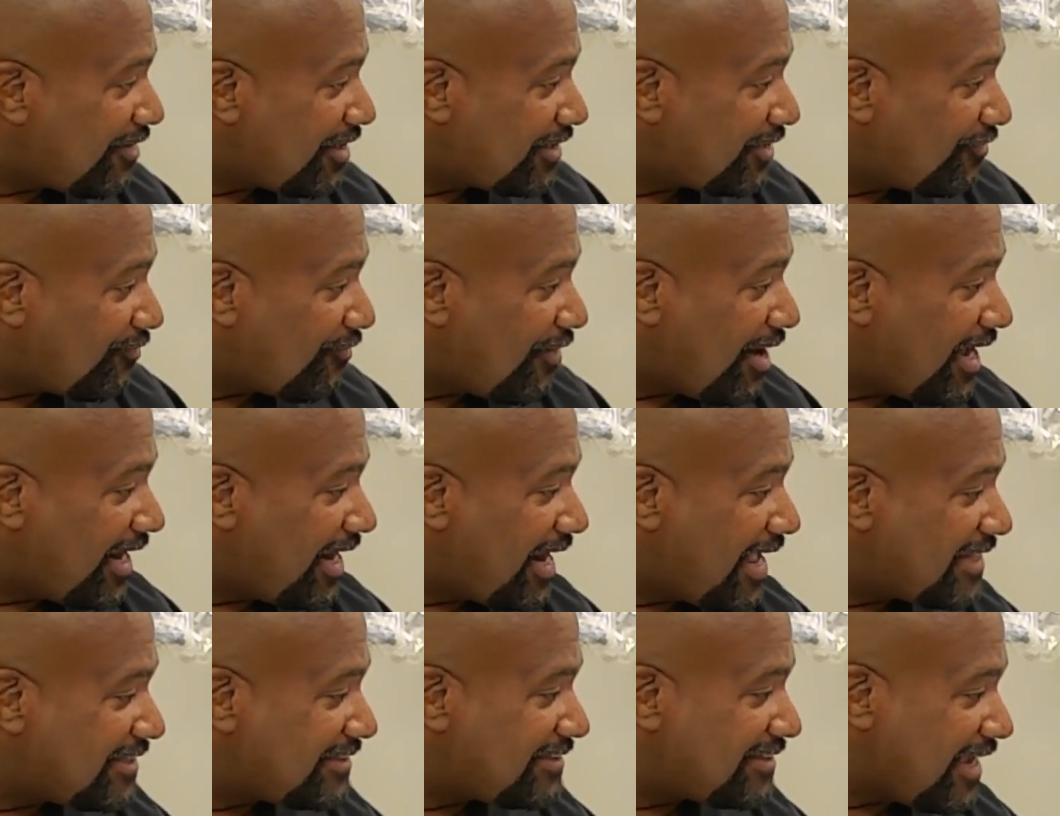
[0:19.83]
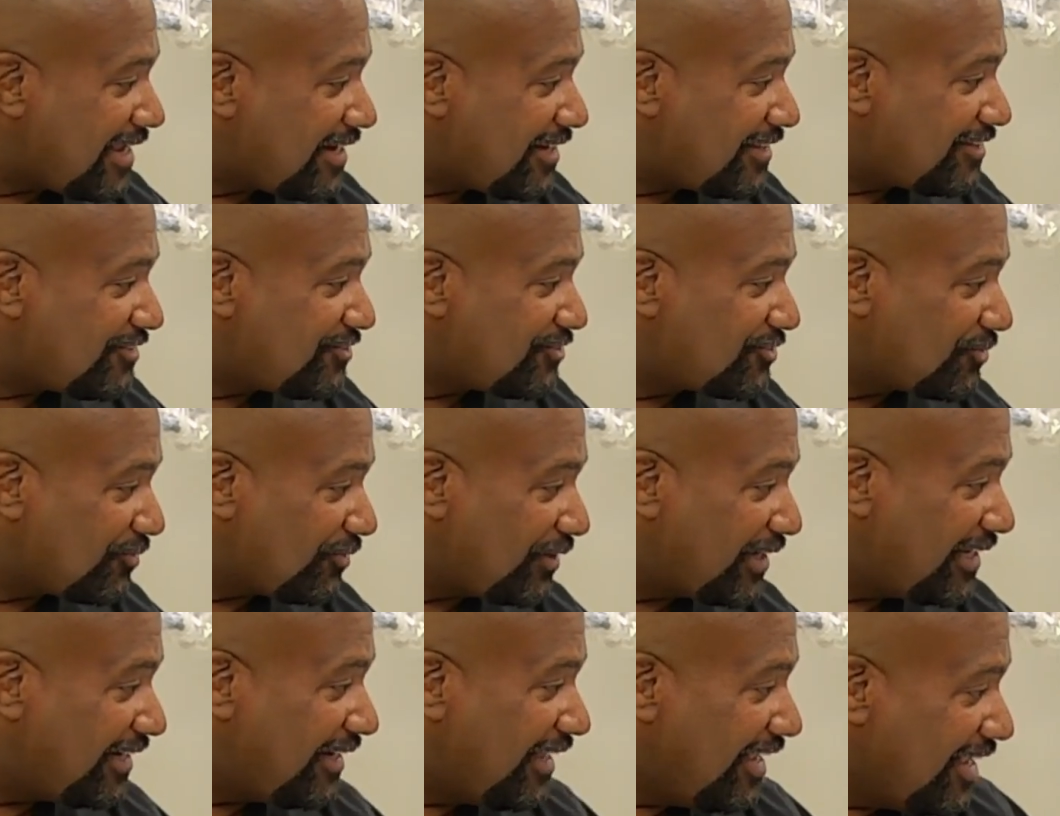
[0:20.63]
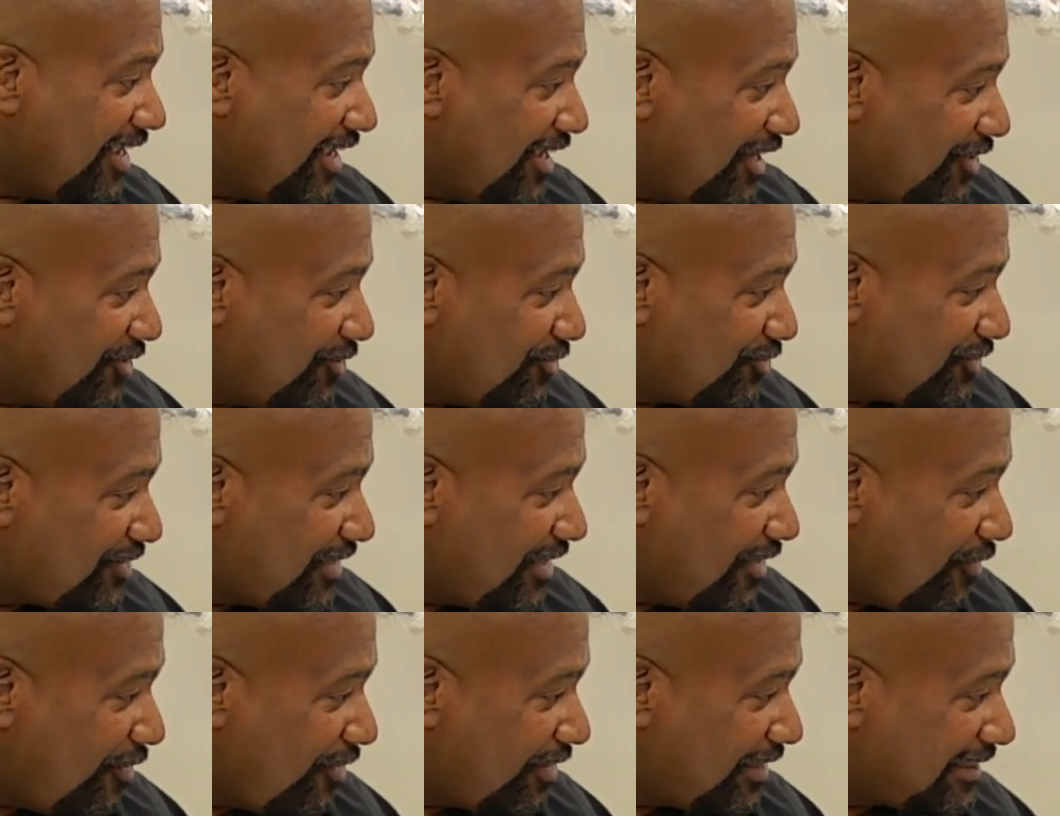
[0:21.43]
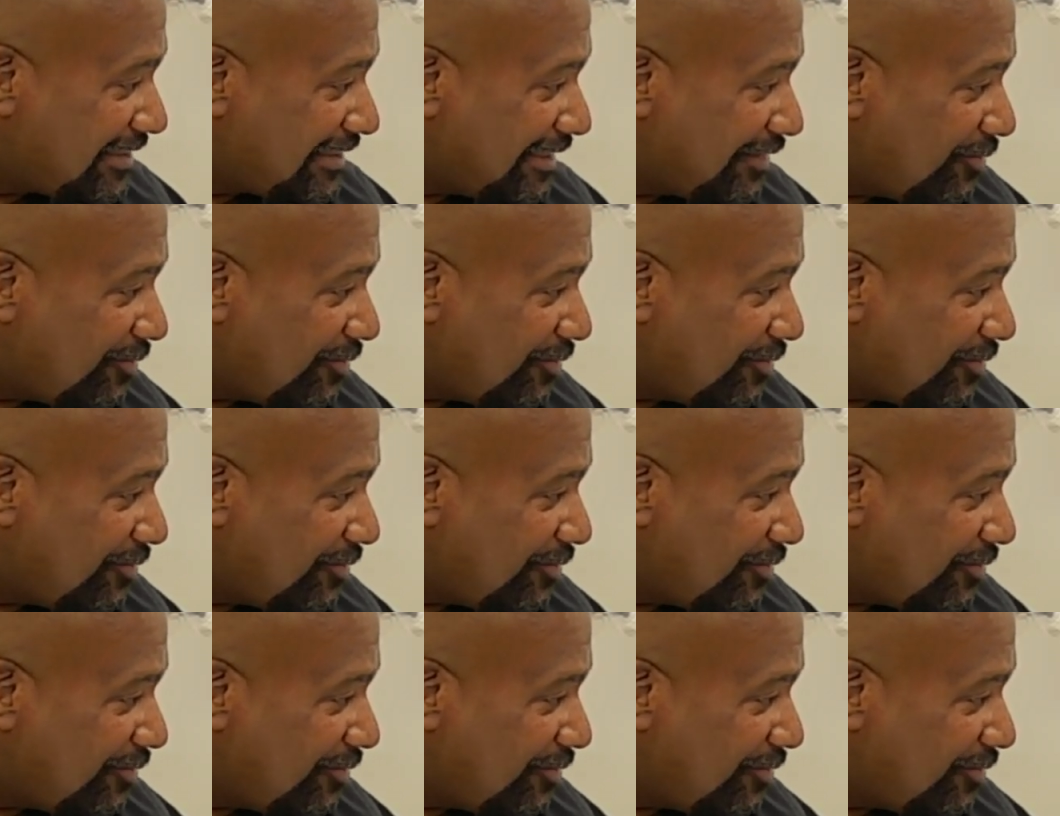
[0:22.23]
the right hand side of the screen, you see all these little